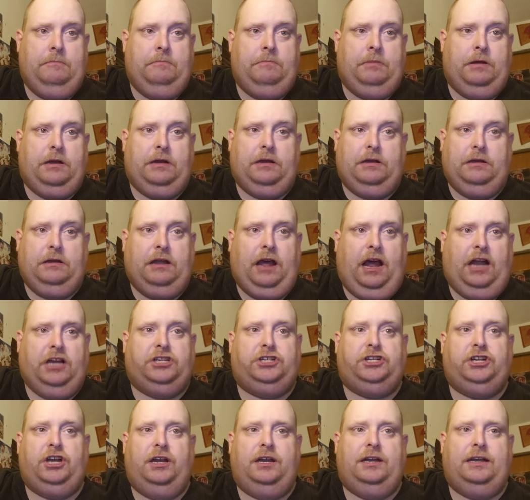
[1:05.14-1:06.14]
but got
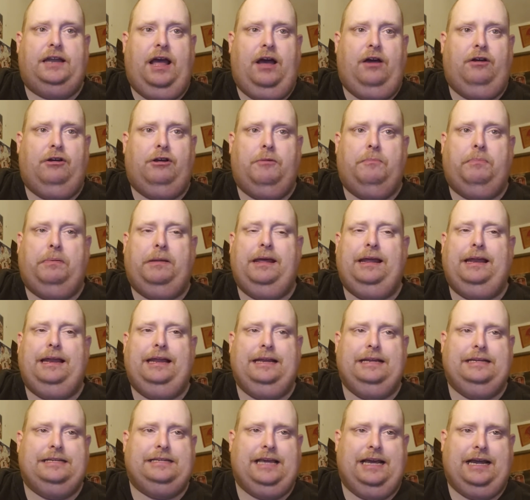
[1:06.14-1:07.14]
shut down completely
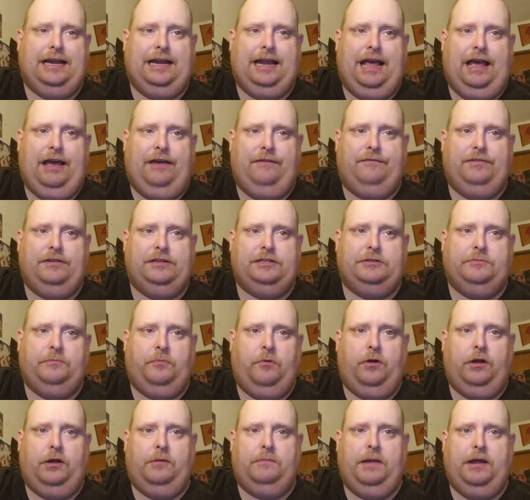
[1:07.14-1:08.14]
in the second half as the
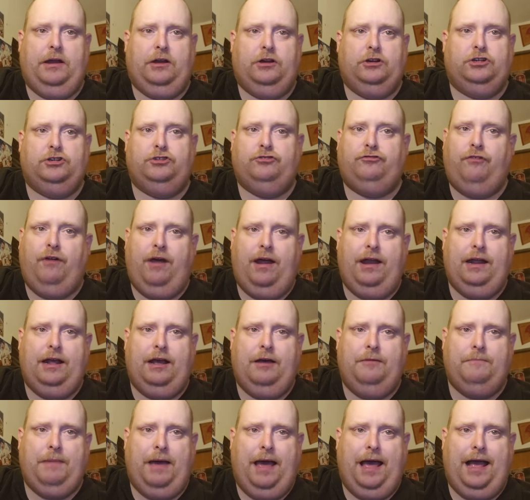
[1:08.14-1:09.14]
Boilermakers tried to
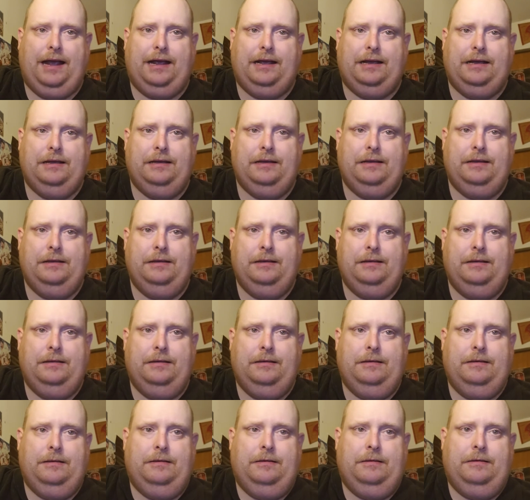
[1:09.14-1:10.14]
come back,
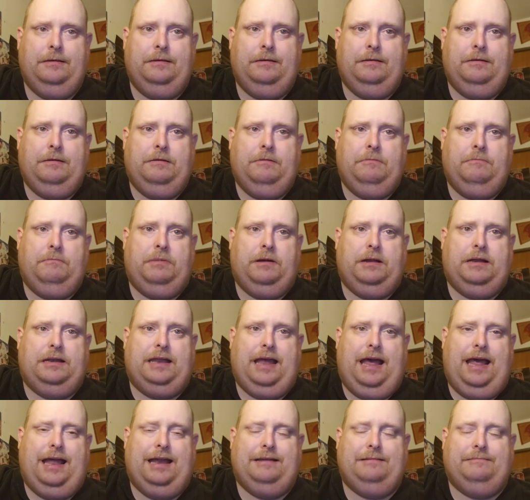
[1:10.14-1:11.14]
but
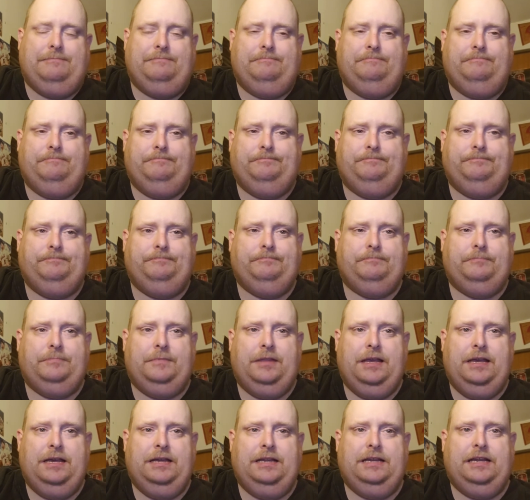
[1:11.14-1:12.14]
then
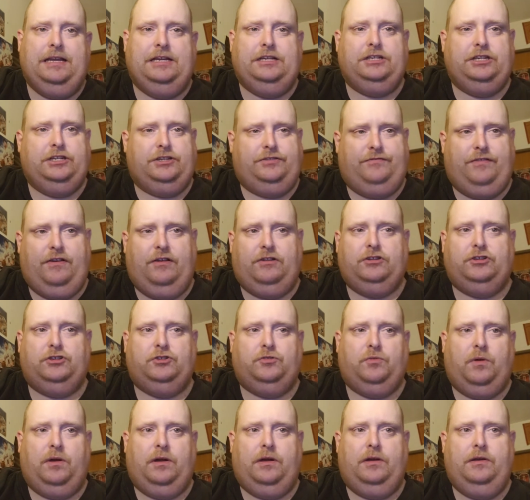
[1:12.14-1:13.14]
it just fell
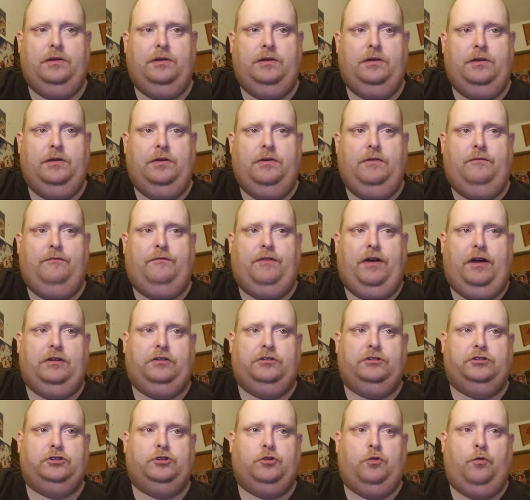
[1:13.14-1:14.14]
short.
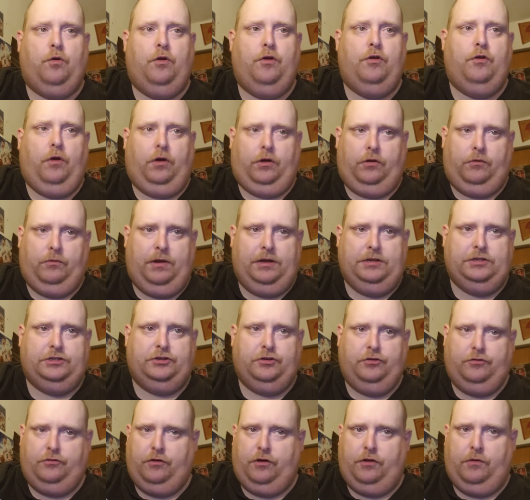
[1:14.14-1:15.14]
Final score,
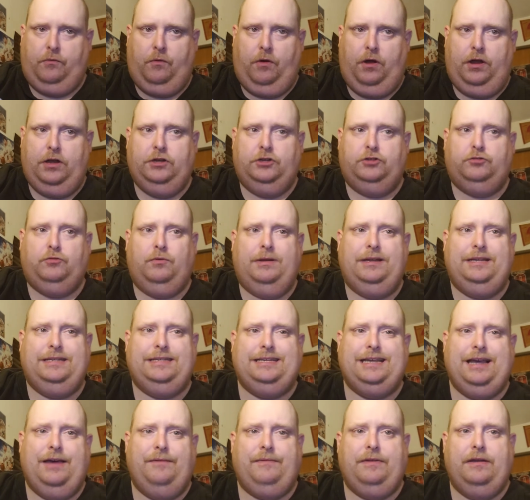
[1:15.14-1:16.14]
Northwestern 31,
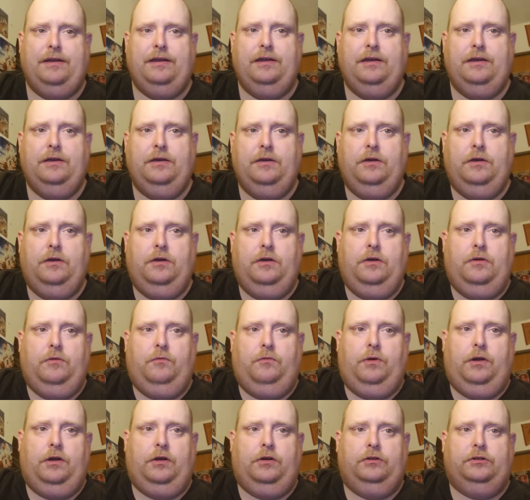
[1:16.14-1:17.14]
27
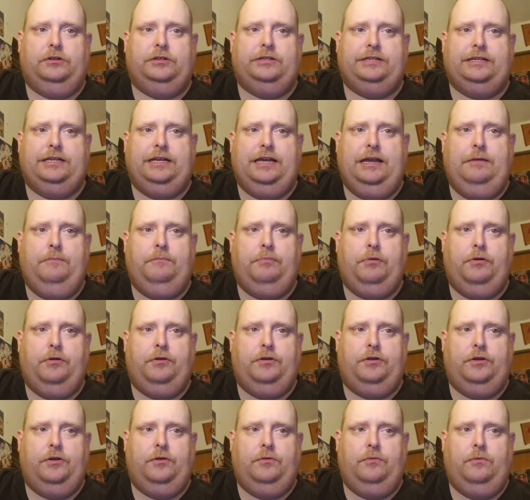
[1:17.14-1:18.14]
winners in
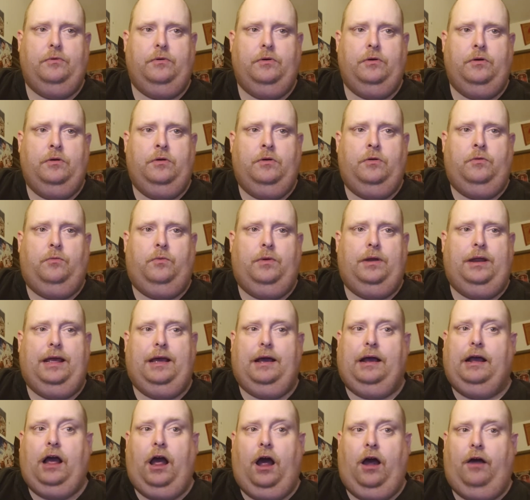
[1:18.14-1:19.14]
Purdue, winning
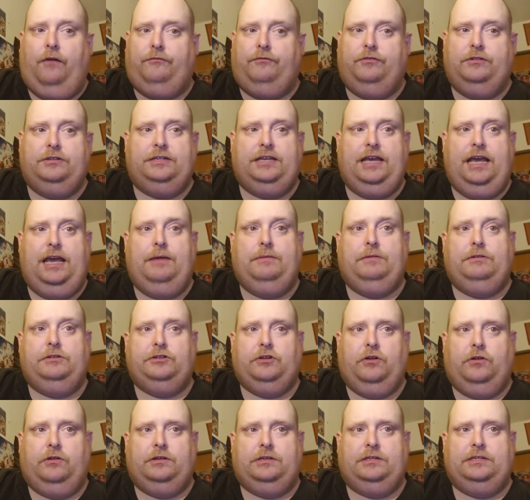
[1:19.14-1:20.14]
a conference game to
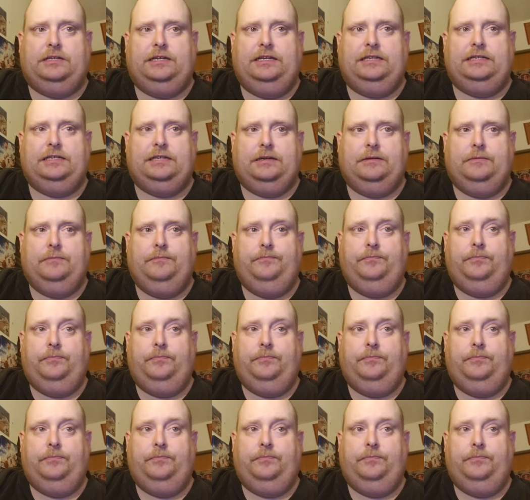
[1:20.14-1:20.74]
start the season.